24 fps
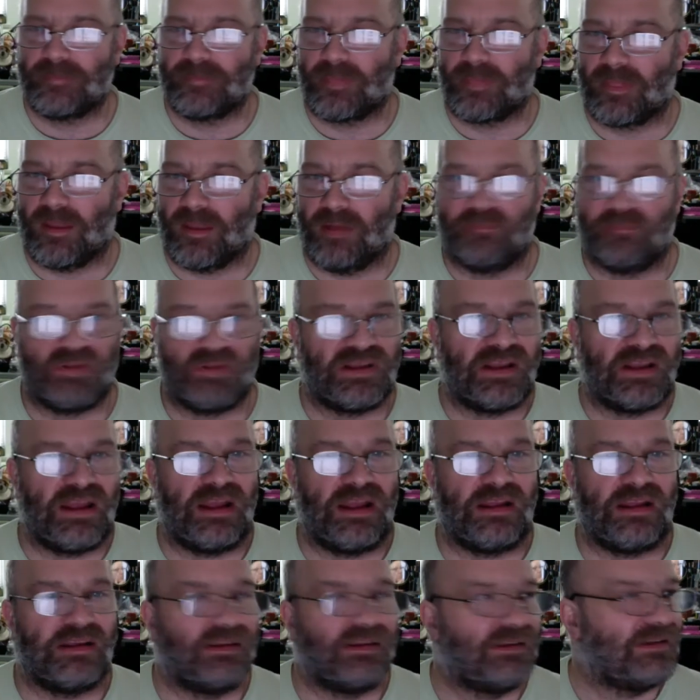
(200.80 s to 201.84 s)
a
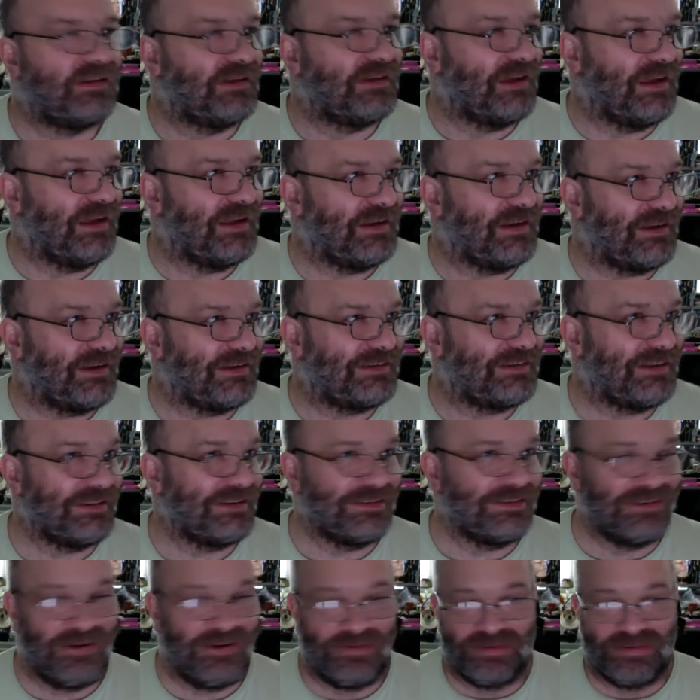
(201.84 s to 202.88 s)
bidet. And I
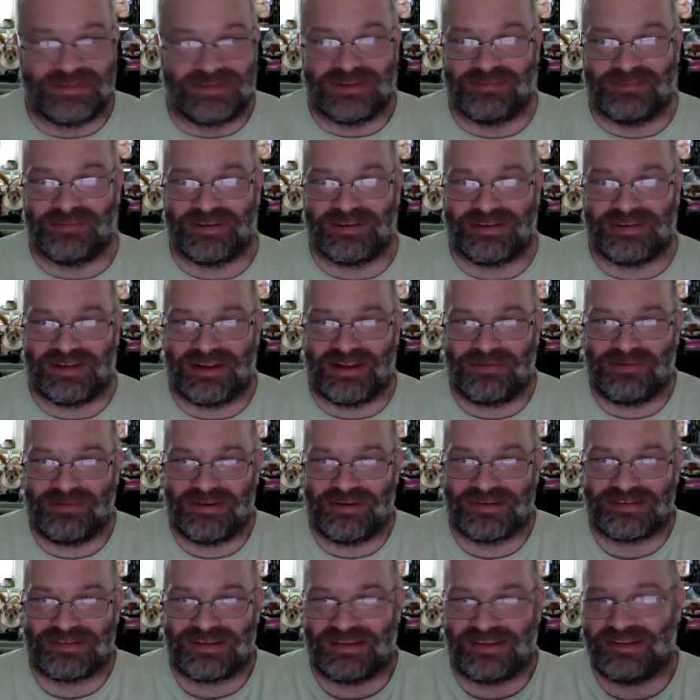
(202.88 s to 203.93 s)
didn't know what the bidet
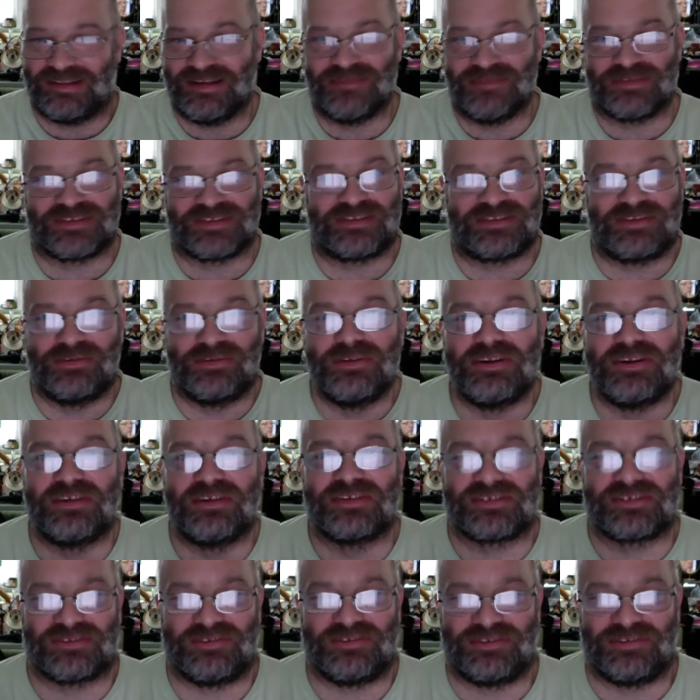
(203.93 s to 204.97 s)
was. I think it was two
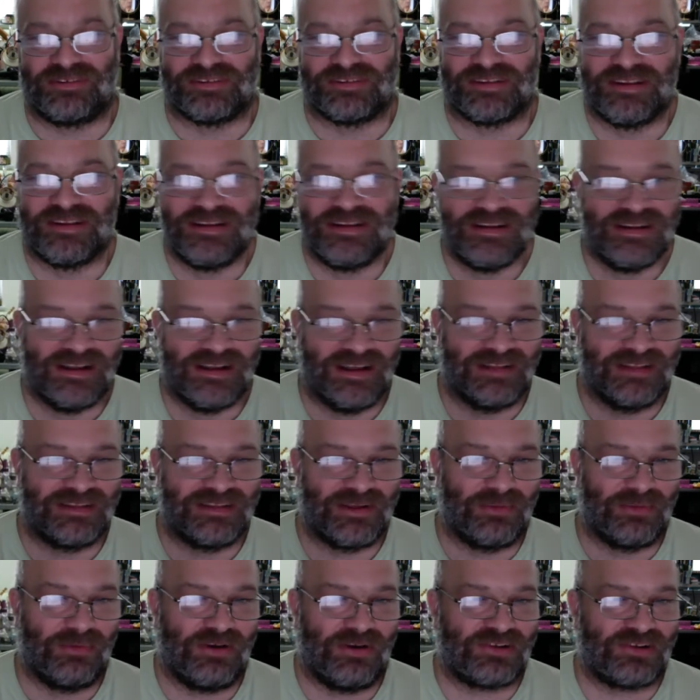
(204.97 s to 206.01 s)
years old, and
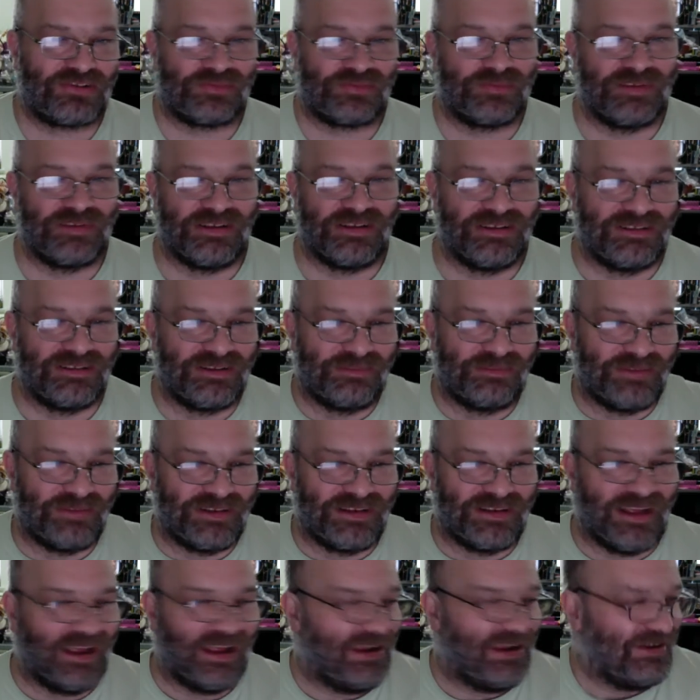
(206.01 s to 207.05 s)
they washed me in the
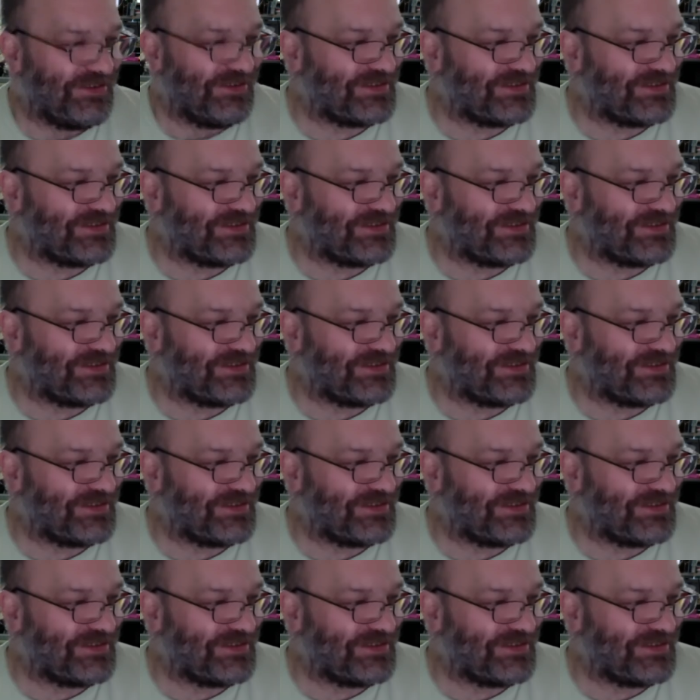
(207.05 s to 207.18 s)
bidet or